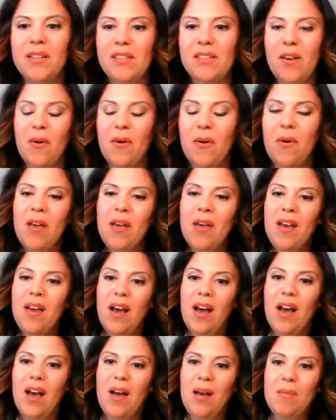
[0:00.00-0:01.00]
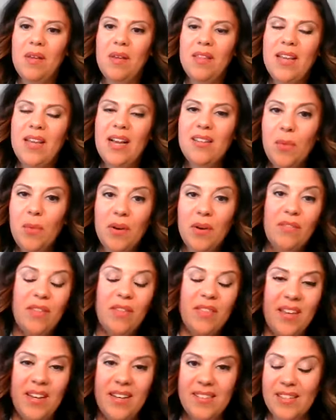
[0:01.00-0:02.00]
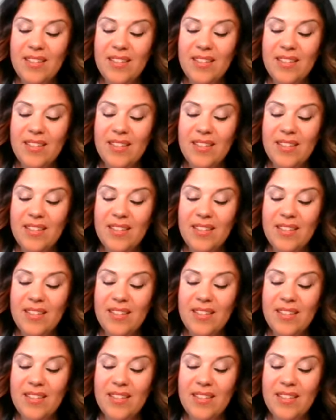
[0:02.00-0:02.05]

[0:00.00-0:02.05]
So that's one of the things